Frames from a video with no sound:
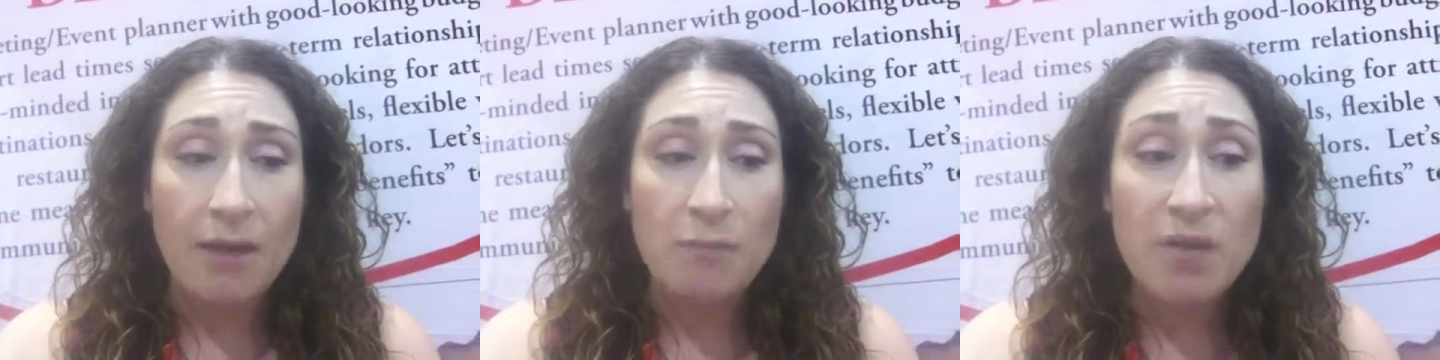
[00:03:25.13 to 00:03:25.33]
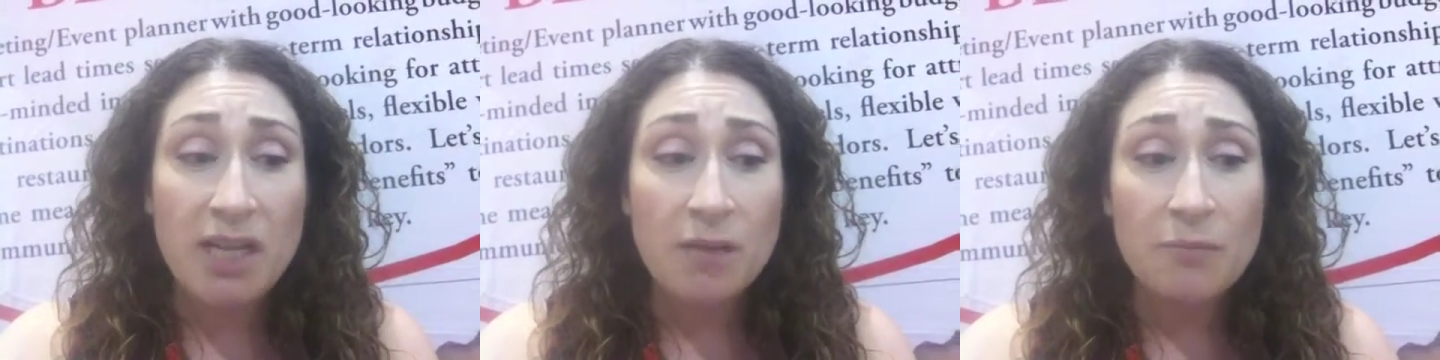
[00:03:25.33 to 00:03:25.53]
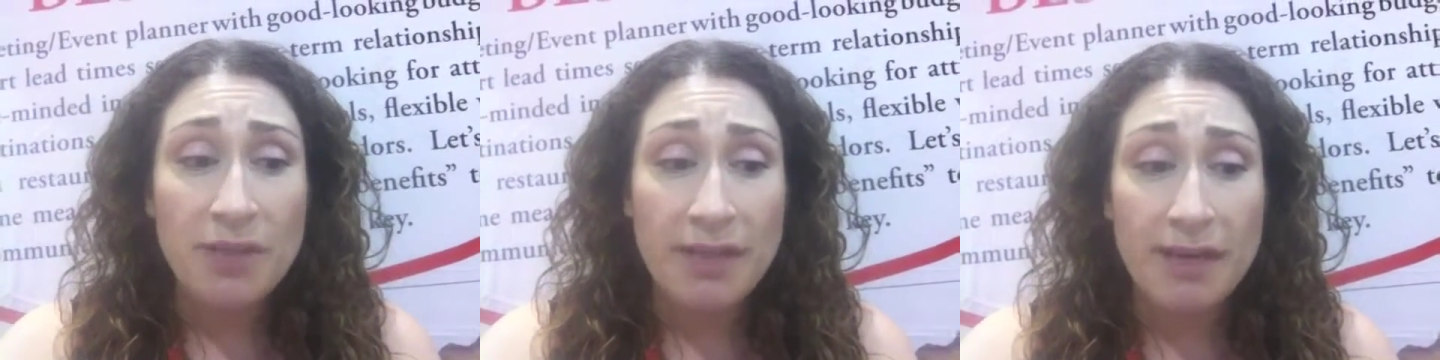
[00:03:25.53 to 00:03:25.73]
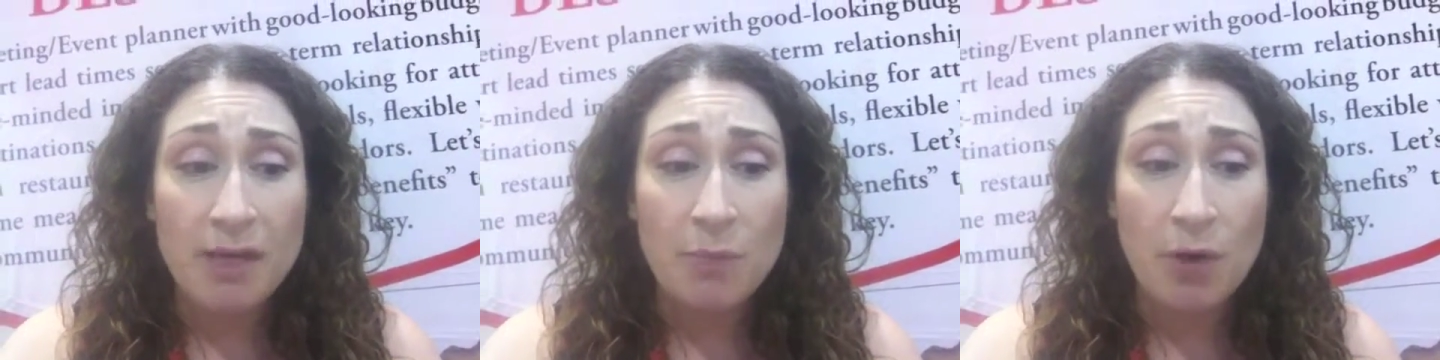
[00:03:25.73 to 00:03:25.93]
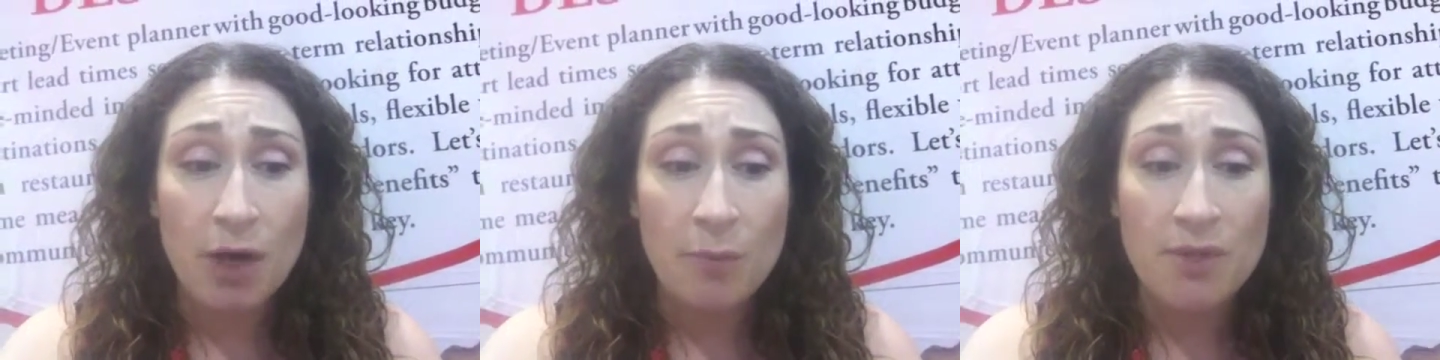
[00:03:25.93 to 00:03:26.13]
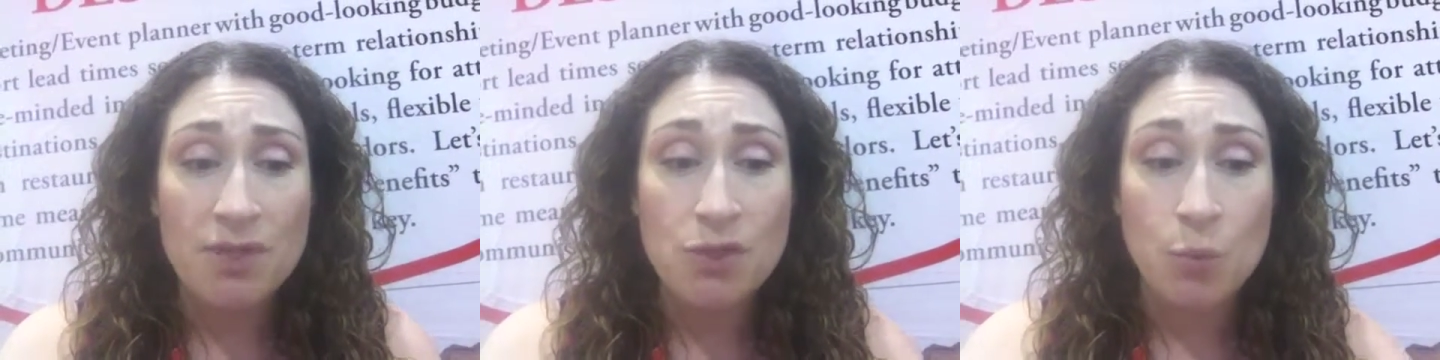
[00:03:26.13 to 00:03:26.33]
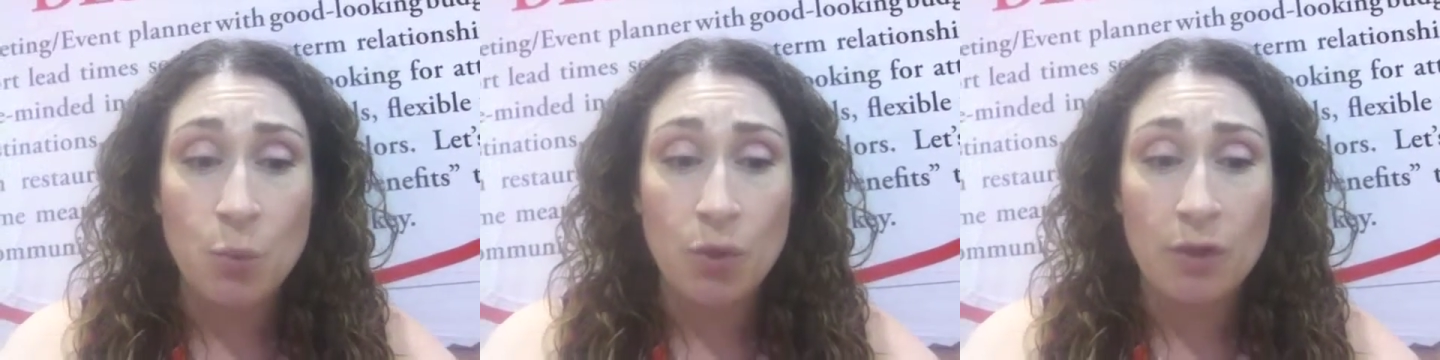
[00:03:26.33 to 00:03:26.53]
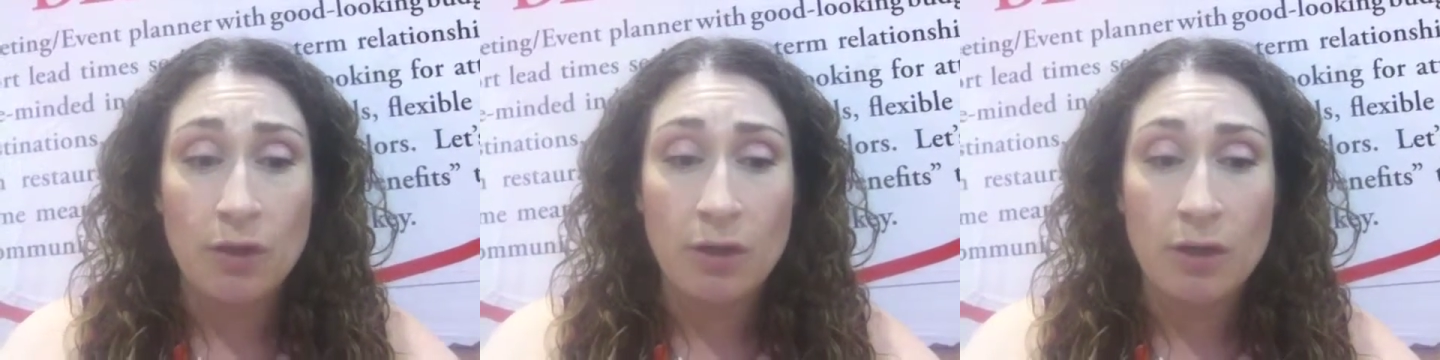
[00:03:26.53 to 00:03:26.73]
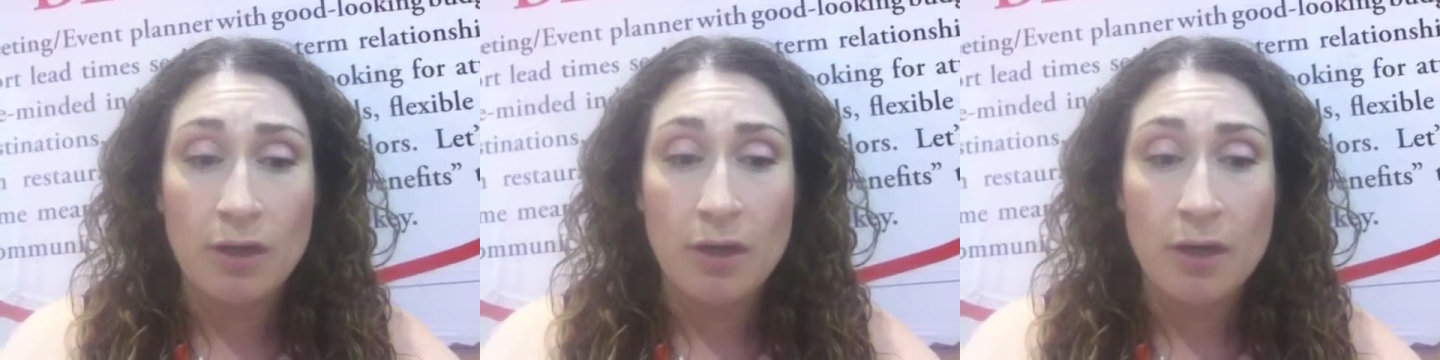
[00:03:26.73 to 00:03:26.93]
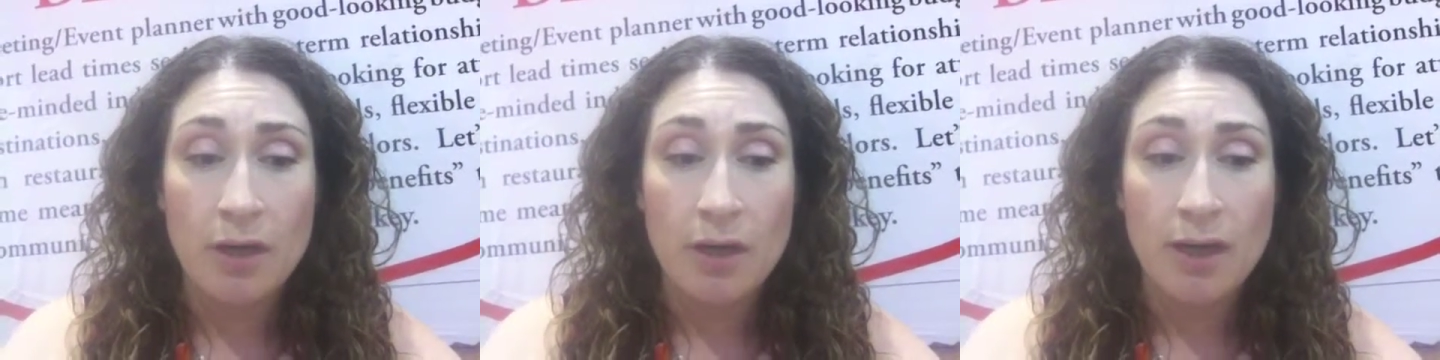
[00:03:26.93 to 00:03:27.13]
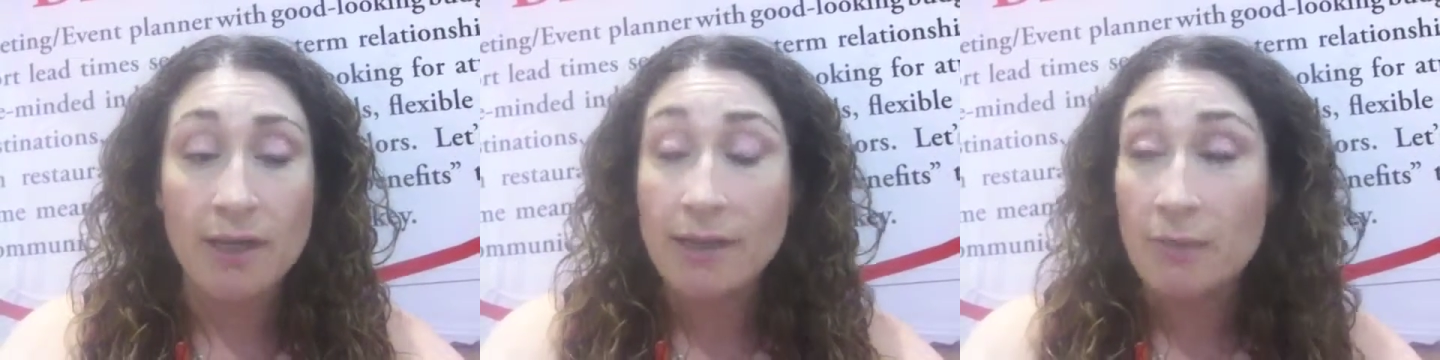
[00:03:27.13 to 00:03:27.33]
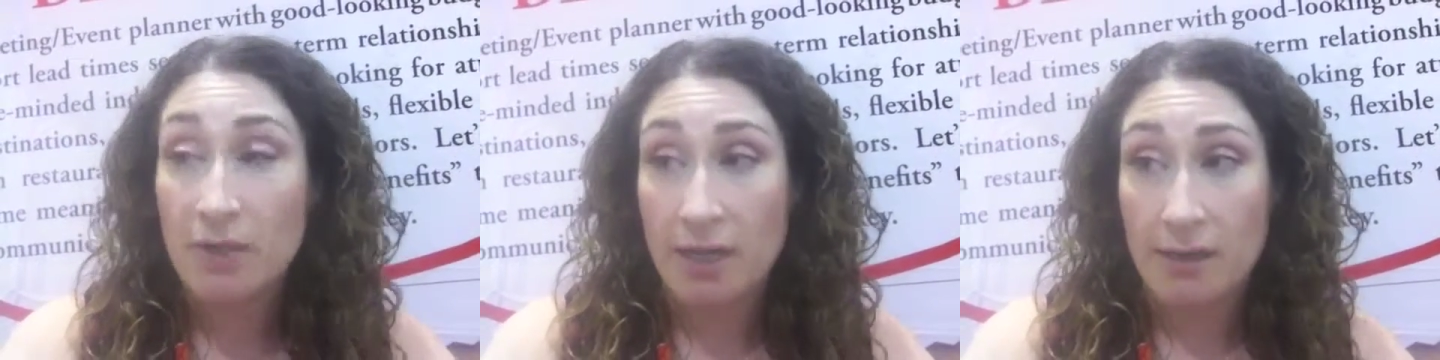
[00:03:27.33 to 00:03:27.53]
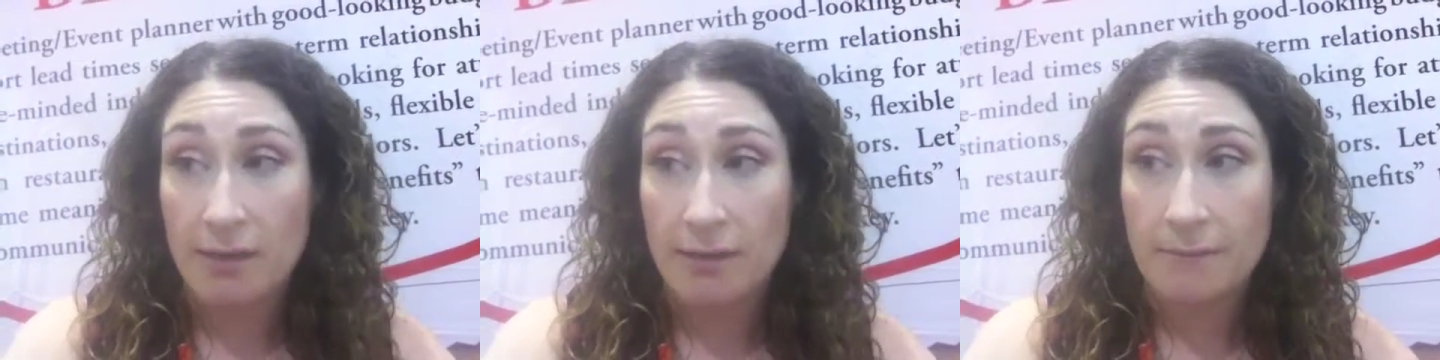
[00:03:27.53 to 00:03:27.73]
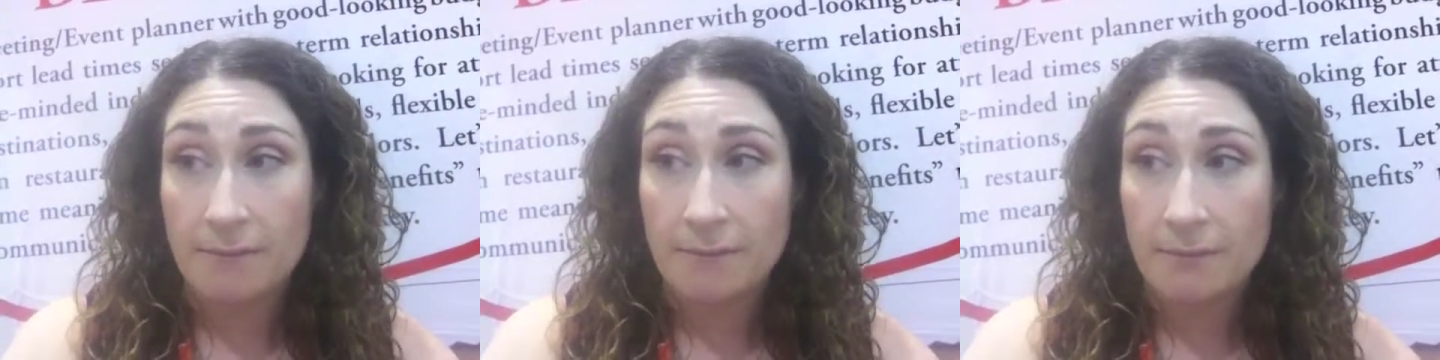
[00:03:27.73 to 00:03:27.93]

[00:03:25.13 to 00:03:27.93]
meeting planning departments were eliminated.